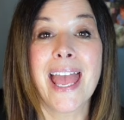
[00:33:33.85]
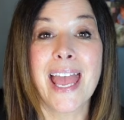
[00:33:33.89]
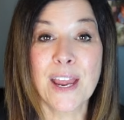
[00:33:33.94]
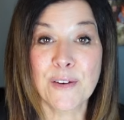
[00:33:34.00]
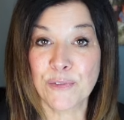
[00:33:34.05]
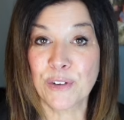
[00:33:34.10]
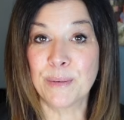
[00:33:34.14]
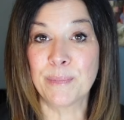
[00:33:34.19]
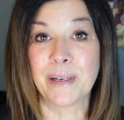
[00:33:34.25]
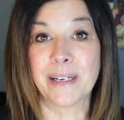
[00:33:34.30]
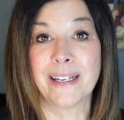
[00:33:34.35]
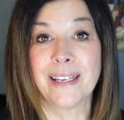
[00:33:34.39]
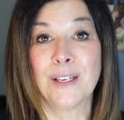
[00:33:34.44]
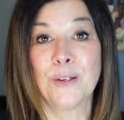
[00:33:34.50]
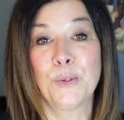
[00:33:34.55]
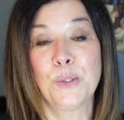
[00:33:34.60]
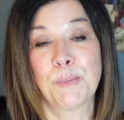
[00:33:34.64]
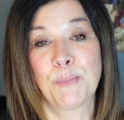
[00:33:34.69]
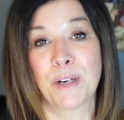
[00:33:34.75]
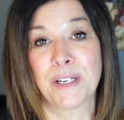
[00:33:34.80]
everybody
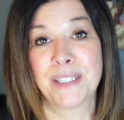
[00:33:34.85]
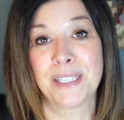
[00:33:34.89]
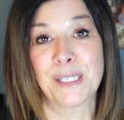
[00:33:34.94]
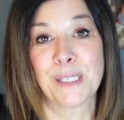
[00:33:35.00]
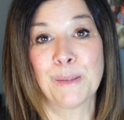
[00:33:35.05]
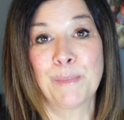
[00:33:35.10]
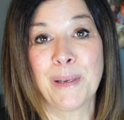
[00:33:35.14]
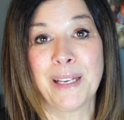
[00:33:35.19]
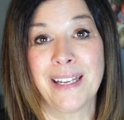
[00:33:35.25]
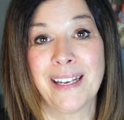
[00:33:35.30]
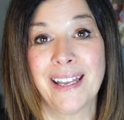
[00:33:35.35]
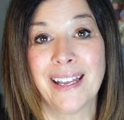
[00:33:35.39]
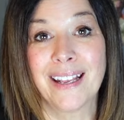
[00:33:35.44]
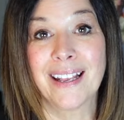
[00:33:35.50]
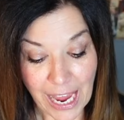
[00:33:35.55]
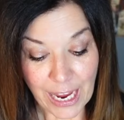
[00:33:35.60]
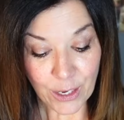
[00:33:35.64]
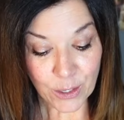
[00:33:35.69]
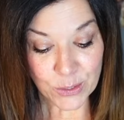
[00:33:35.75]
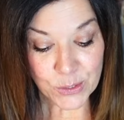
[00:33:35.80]
who's
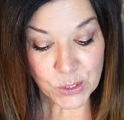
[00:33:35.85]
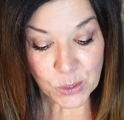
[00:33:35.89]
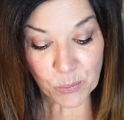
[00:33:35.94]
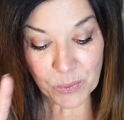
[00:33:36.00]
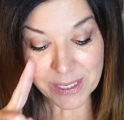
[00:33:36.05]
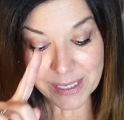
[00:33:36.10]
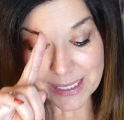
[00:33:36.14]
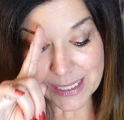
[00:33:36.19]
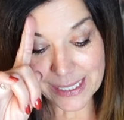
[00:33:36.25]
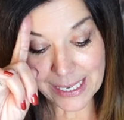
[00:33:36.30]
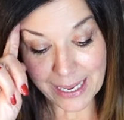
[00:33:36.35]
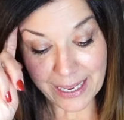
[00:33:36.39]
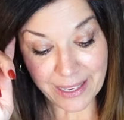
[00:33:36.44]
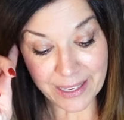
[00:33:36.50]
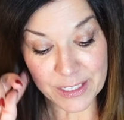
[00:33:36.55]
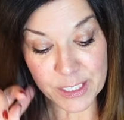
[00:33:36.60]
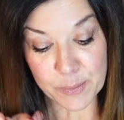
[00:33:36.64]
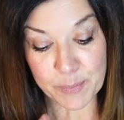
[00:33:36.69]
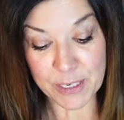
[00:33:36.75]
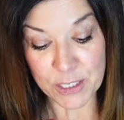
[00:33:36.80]
participating. I also want to say
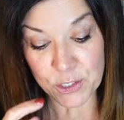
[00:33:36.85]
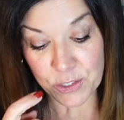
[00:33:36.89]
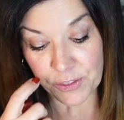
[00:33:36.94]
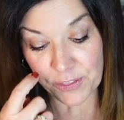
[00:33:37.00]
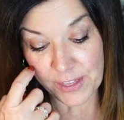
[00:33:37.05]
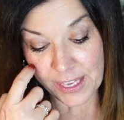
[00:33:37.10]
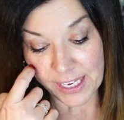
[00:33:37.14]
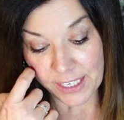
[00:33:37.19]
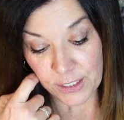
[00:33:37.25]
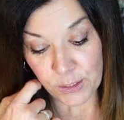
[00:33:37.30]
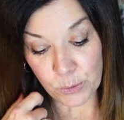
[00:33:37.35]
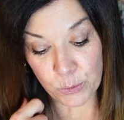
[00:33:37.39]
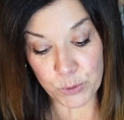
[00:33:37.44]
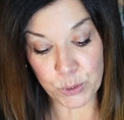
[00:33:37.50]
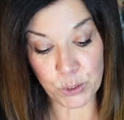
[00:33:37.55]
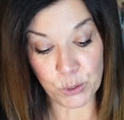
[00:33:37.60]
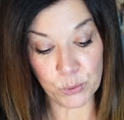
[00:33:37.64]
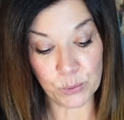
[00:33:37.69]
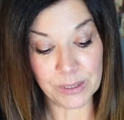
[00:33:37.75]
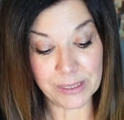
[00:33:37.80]
a special thank you
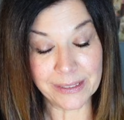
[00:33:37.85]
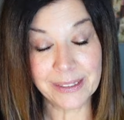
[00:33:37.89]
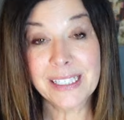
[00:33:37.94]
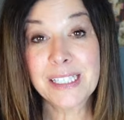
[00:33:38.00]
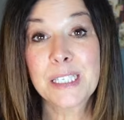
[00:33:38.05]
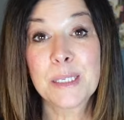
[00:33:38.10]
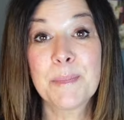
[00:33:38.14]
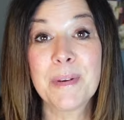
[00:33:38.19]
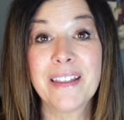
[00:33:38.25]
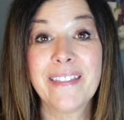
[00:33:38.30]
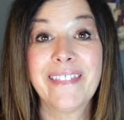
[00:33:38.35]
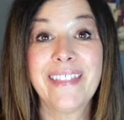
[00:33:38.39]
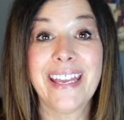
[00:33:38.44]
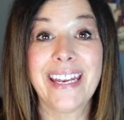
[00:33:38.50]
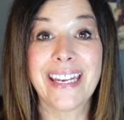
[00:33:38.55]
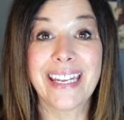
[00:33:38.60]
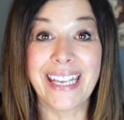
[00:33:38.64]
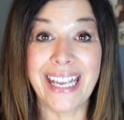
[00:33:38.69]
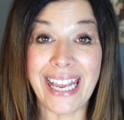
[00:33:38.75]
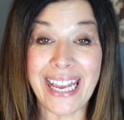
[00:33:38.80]
to Elizabeth
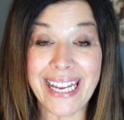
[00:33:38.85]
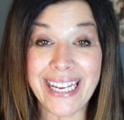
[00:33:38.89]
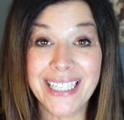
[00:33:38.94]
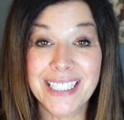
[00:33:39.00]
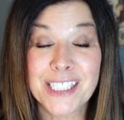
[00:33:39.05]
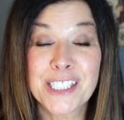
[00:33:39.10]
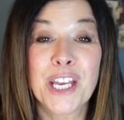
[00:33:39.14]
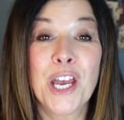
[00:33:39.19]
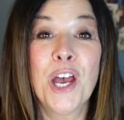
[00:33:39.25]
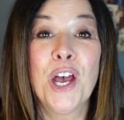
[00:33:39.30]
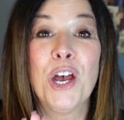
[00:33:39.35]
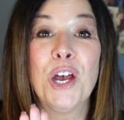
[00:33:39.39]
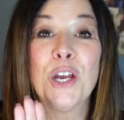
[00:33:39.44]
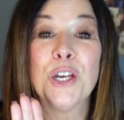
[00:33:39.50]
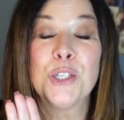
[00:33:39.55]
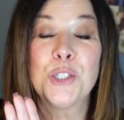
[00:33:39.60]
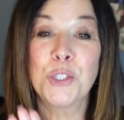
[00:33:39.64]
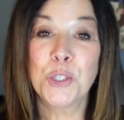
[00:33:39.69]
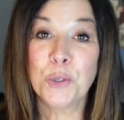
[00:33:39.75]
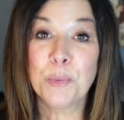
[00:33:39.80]
and Kate,
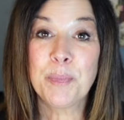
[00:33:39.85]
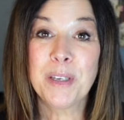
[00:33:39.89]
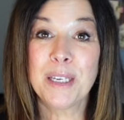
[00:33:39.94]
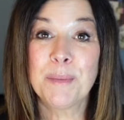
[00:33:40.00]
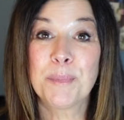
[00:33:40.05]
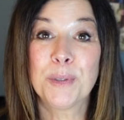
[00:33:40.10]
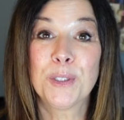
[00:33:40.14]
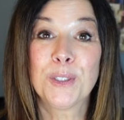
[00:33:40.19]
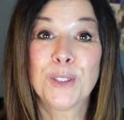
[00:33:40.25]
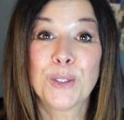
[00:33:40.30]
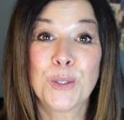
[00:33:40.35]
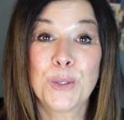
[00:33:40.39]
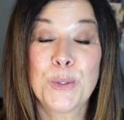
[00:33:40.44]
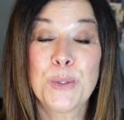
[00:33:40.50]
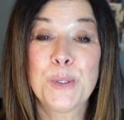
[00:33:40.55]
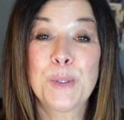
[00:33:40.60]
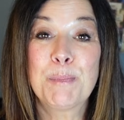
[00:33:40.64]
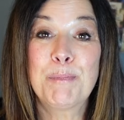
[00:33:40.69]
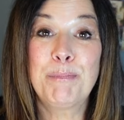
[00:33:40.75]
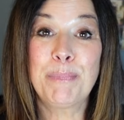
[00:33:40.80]
two people
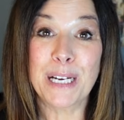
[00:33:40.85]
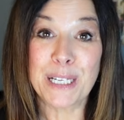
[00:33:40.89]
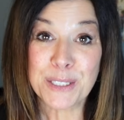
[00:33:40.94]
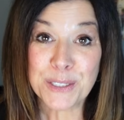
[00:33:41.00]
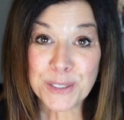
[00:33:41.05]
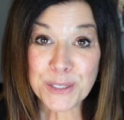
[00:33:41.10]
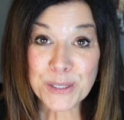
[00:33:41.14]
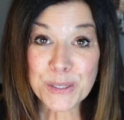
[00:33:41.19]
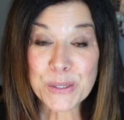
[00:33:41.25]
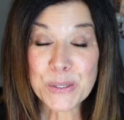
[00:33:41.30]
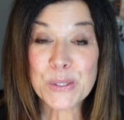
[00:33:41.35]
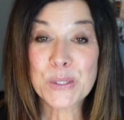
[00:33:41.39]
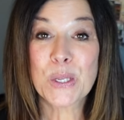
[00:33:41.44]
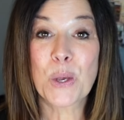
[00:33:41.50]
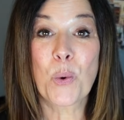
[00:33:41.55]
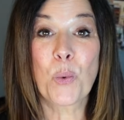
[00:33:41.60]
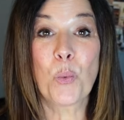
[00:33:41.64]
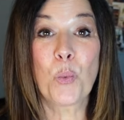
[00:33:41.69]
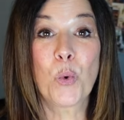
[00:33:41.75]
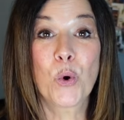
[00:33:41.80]
whose
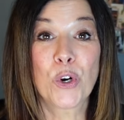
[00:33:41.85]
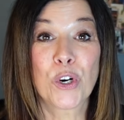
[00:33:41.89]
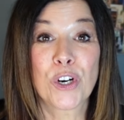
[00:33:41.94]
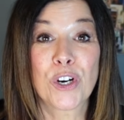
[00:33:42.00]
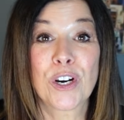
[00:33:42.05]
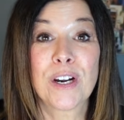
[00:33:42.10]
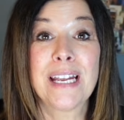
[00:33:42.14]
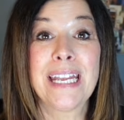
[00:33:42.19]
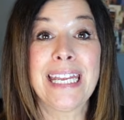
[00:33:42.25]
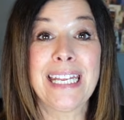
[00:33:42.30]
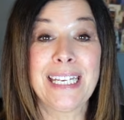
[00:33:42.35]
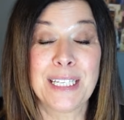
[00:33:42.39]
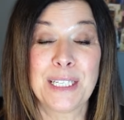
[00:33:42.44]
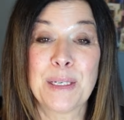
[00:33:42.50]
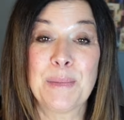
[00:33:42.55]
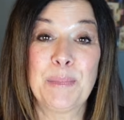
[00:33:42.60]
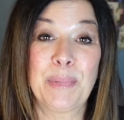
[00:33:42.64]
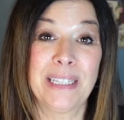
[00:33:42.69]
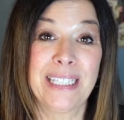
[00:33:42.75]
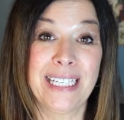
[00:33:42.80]
bundles were
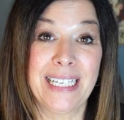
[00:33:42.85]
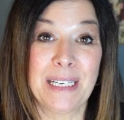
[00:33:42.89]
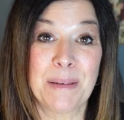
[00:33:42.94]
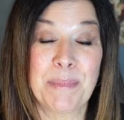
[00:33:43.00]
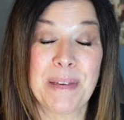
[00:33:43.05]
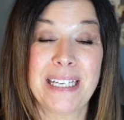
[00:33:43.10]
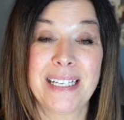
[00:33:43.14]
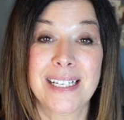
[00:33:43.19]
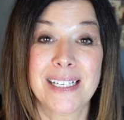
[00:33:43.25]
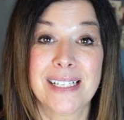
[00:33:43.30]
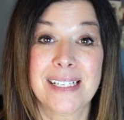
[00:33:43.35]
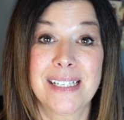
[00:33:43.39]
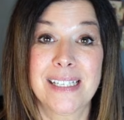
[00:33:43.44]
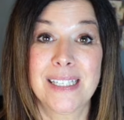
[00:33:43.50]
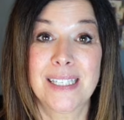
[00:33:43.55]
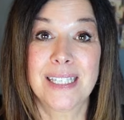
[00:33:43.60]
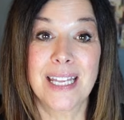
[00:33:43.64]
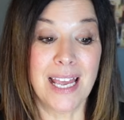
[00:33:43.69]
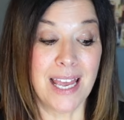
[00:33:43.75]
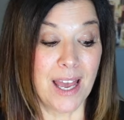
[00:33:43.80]
incomplete
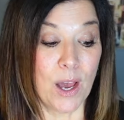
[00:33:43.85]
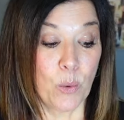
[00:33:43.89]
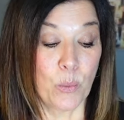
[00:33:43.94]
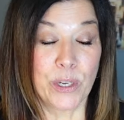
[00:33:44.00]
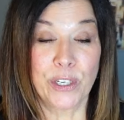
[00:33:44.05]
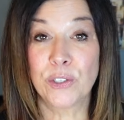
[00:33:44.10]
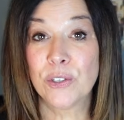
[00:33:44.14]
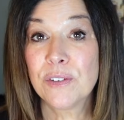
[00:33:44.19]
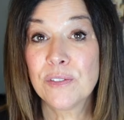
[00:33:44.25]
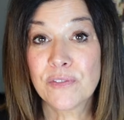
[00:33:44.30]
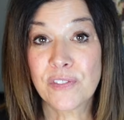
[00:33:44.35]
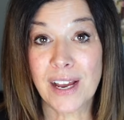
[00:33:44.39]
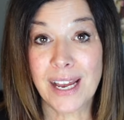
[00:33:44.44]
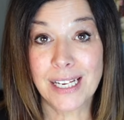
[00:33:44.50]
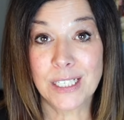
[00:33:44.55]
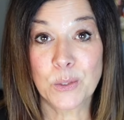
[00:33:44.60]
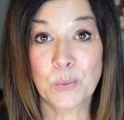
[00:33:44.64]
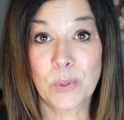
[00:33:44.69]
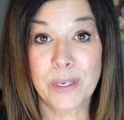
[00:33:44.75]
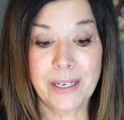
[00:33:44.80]
because we couldn't
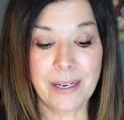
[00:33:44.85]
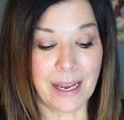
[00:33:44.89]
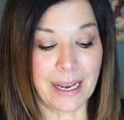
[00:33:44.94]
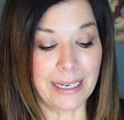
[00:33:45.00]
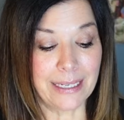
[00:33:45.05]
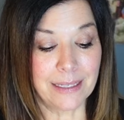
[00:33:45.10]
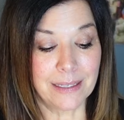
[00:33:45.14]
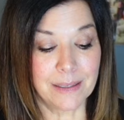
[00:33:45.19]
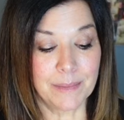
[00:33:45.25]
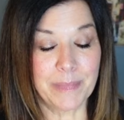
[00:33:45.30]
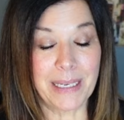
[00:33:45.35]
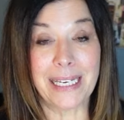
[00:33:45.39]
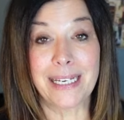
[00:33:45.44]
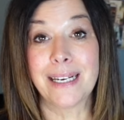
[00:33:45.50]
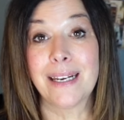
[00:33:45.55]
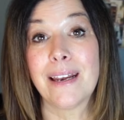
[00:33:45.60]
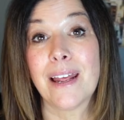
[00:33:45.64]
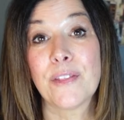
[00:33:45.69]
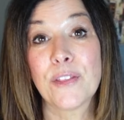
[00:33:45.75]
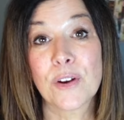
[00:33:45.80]
find one item
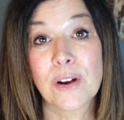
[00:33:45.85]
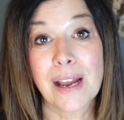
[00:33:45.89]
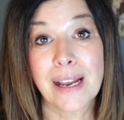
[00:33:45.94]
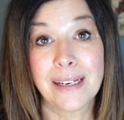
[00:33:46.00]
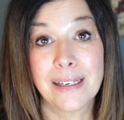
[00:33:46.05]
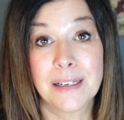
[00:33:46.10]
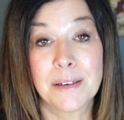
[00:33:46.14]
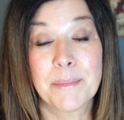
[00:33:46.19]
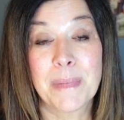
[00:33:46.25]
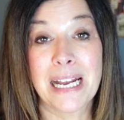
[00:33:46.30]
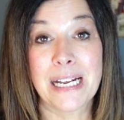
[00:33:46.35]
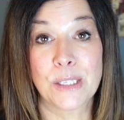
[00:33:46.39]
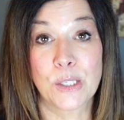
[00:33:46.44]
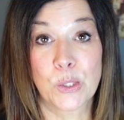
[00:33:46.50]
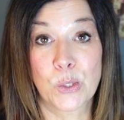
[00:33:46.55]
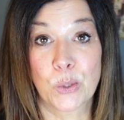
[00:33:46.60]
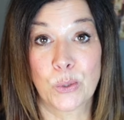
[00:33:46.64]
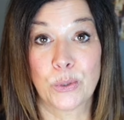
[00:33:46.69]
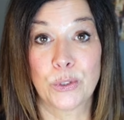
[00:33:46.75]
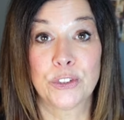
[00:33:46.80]
and another item had
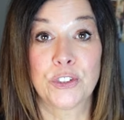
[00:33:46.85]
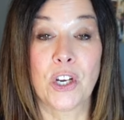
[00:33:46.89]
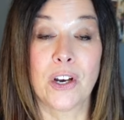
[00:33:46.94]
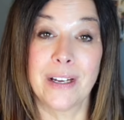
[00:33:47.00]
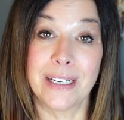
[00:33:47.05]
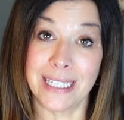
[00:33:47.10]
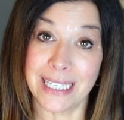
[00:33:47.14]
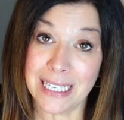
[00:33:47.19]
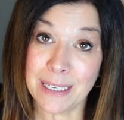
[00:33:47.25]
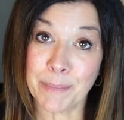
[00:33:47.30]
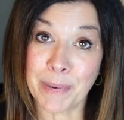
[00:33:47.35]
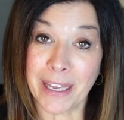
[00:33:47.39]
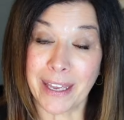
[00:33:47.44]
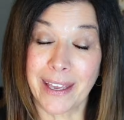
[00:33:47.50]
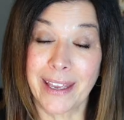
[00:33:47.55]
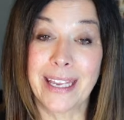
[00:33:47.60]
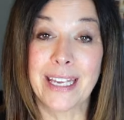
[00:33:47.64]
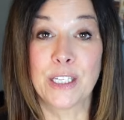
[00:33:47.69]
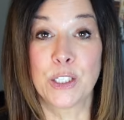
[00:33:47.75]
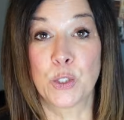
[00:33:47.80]
sold on
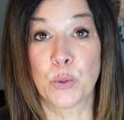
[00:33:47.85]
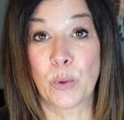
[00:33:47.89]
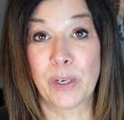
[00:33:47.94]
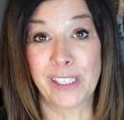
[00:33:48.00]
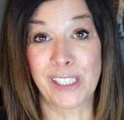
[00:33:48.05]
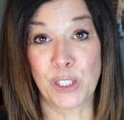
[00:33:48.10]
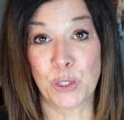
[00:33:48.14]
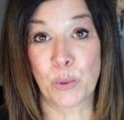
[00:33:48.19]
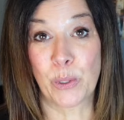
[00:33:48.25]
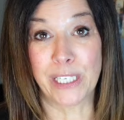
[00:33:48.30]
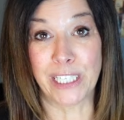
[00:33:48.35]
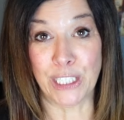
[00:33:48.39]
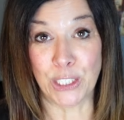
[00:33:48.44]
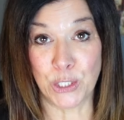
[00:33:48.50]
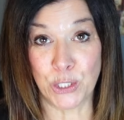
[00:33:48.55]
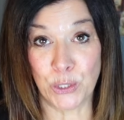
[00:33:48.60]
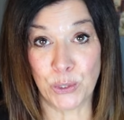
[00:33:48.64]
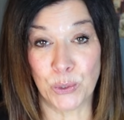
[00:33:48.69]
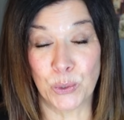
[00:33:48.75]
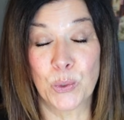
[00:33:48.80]
eBay in
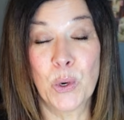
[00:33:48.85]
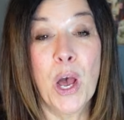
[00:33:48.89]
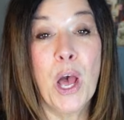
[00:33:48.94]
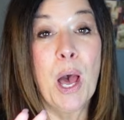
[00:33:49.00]
2022